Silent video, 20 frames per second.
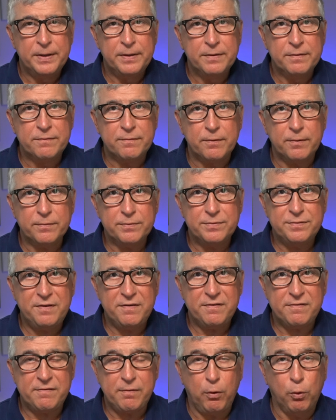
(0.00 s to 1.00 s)
So
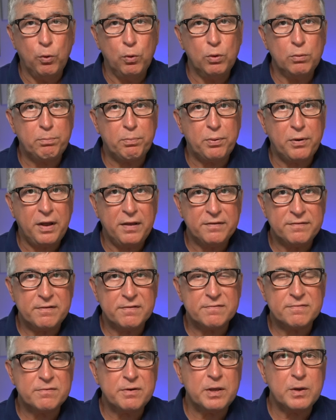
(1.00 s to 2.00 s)
this whole
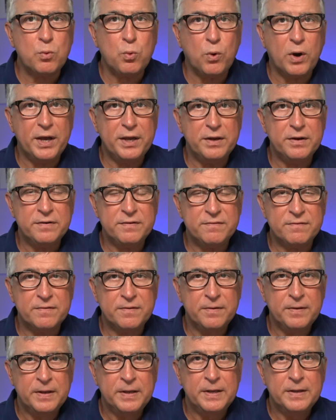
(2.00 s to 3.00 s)
process requires
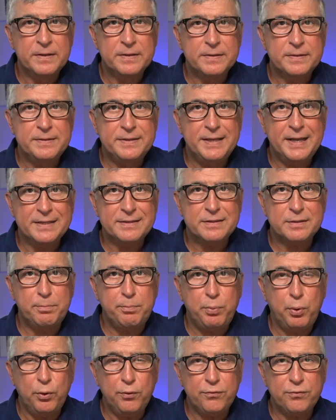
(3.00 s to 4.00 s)
that the
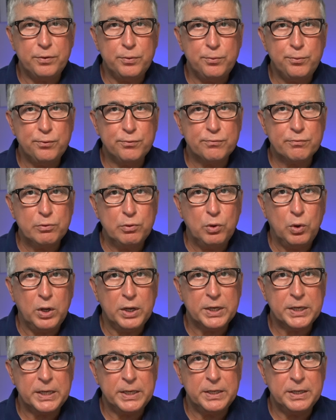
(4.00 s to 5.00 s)
person who's
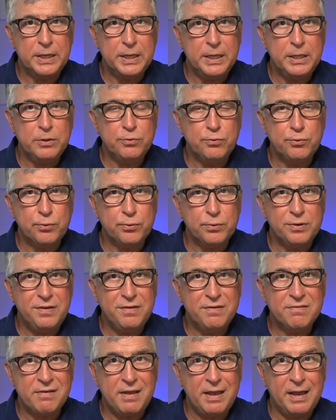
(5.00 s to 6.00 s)
logging into
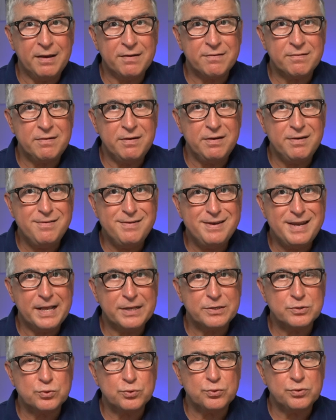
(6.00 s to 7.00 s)
is actually
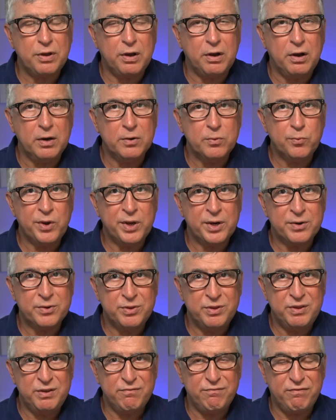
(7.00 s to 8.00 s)
next to the hardware
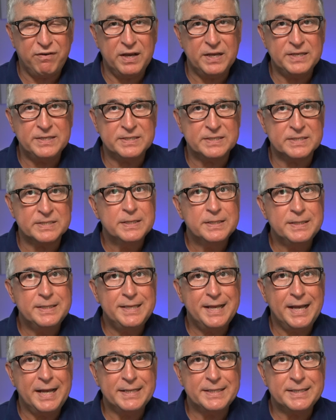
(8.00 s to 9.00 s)
device
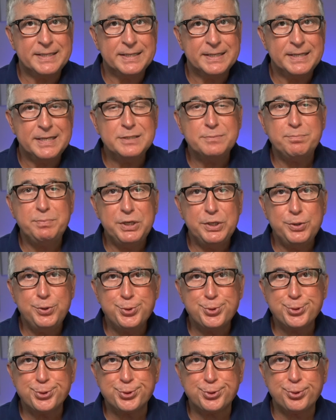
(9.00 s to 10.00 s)
that is being
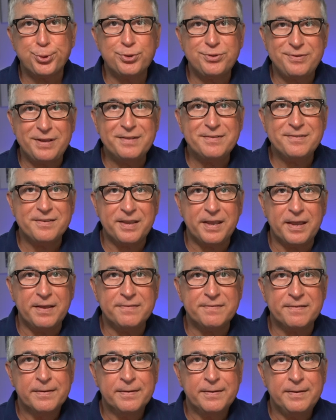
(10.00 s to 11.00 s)
used to
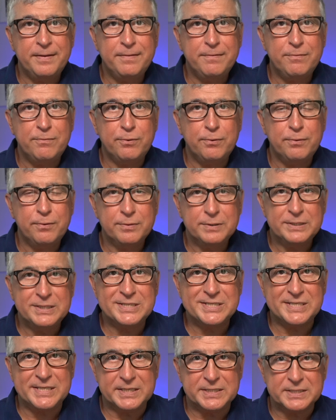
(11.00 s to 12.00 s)
authenticate into the
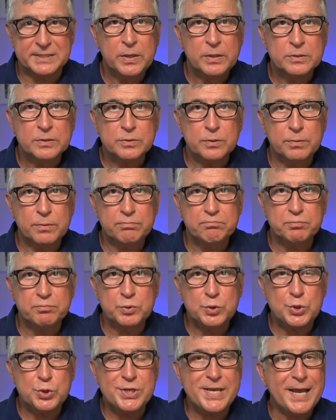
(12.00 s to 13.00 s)
system. So
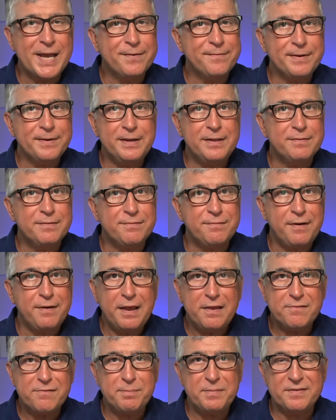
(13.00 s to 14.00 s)
you can't really
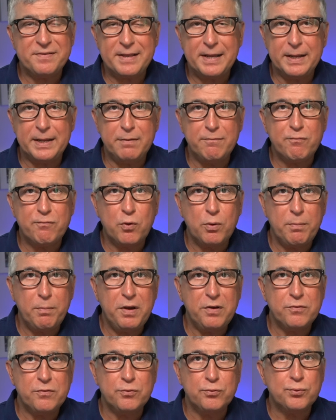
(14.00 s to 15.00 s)
transmit that
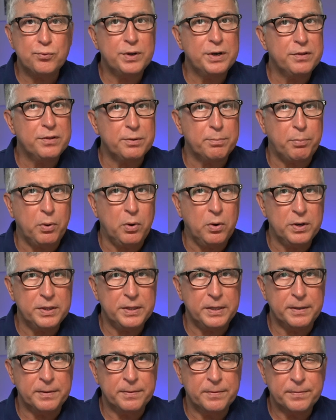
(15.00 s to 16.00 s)
information to another
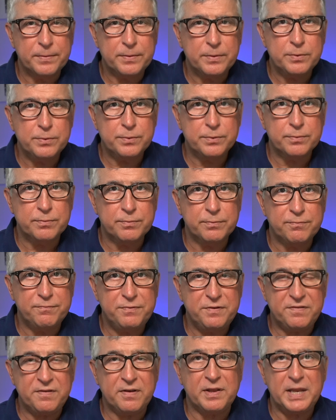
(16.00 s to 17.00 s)
party. You
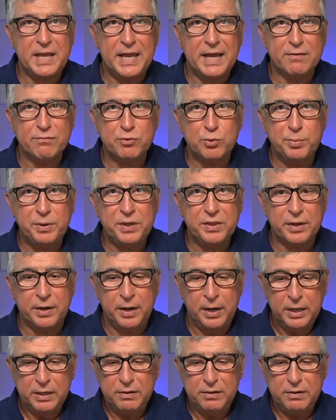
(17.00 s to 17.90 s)
physically have to be there.